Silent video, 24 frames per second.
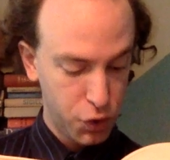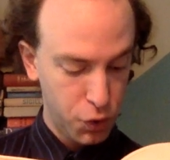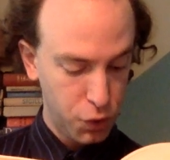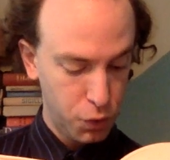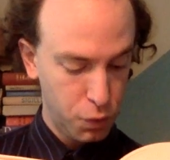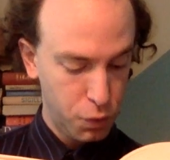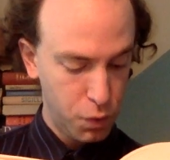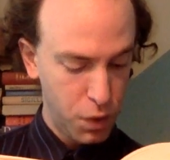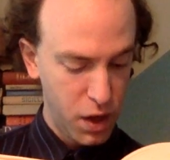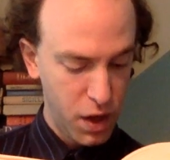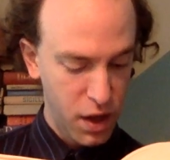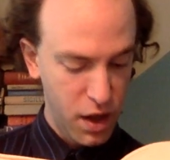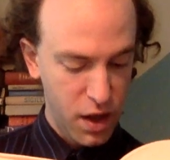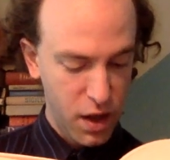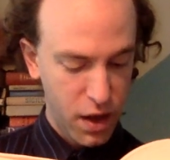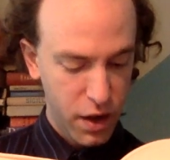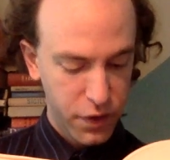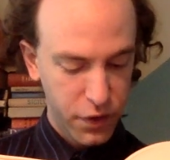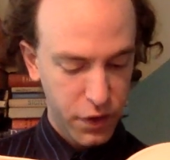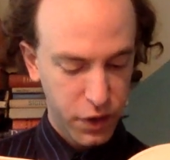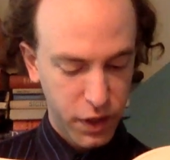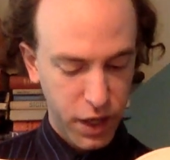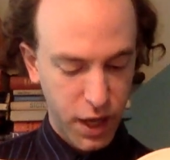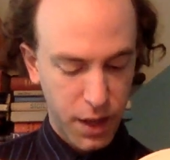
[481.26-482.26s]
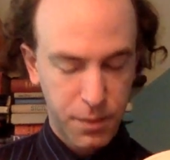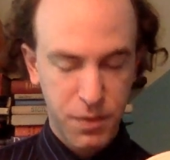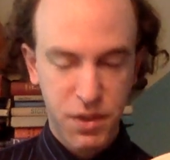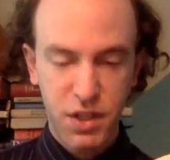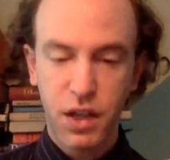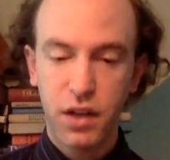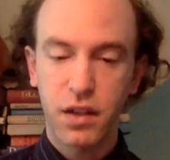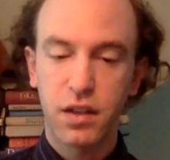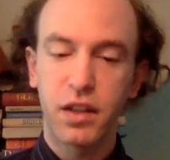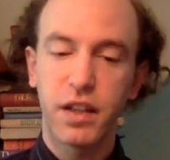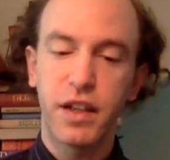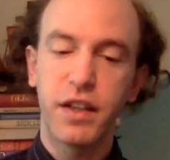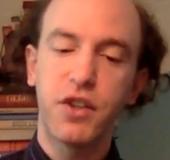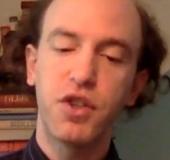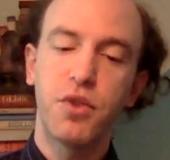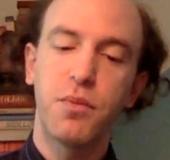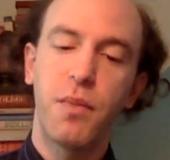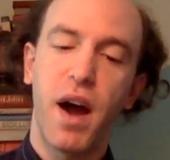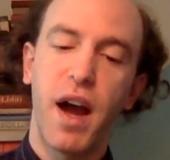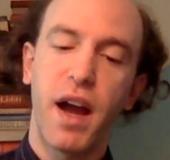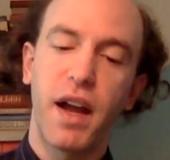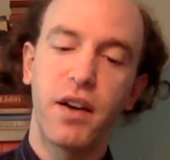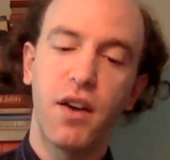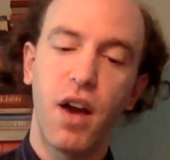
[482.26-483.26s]
too, there came suddenly to
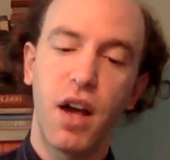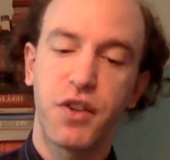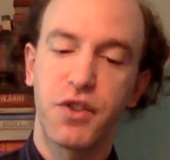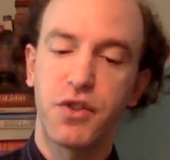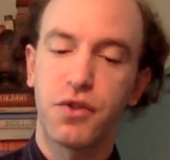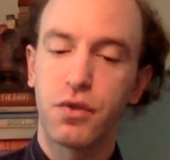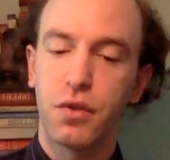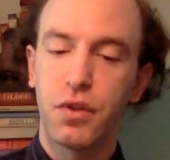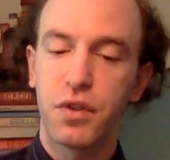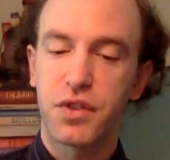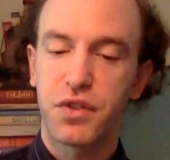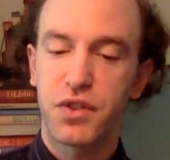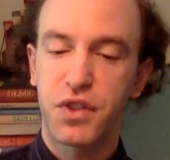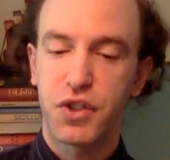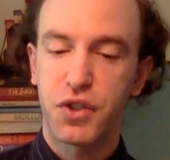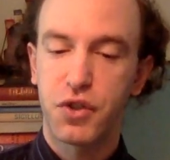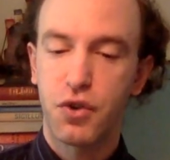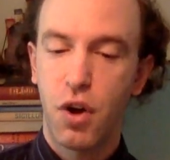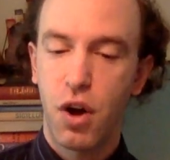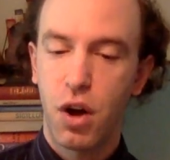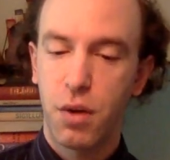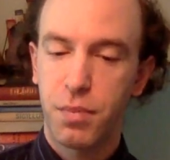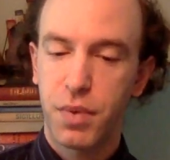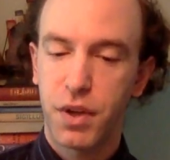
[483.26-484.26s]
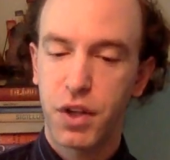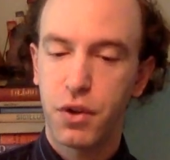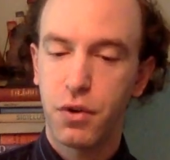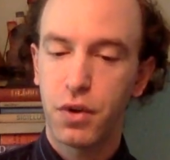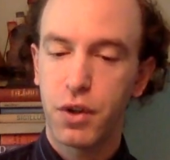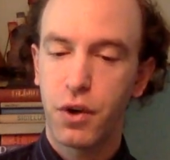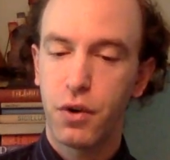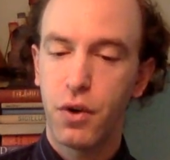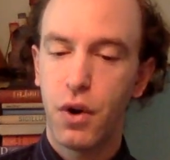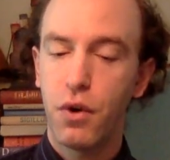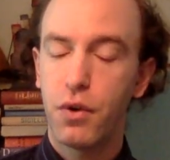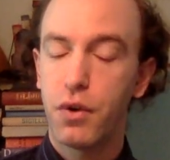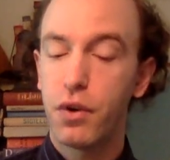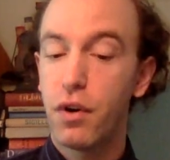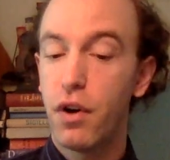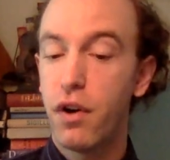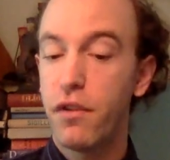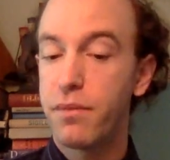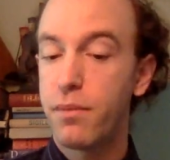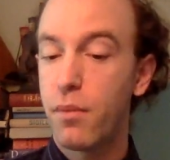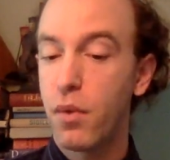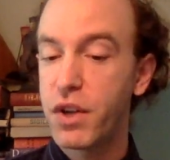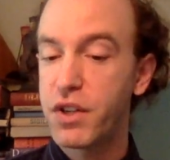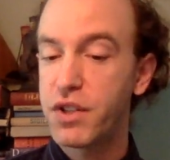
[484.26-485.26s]
my nostrils the strong peculiar odor
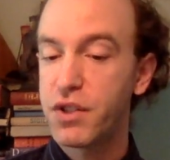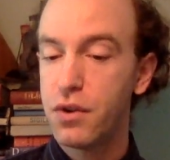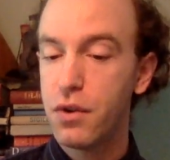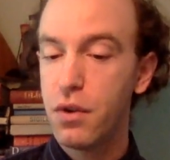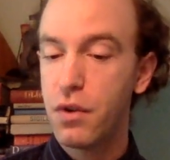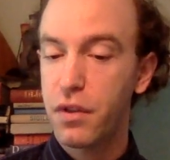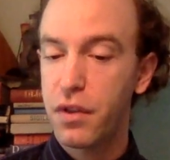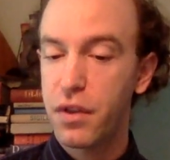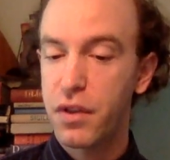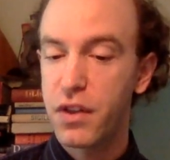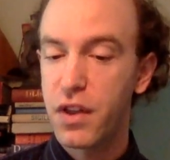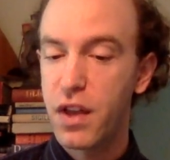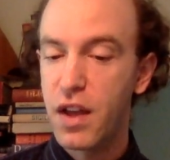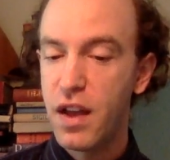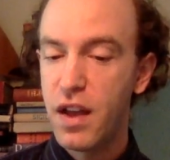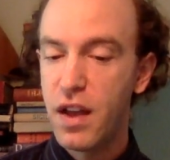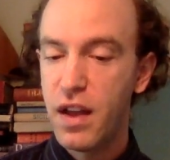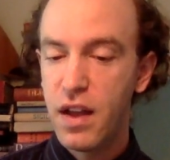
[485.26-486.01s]
of moist earth.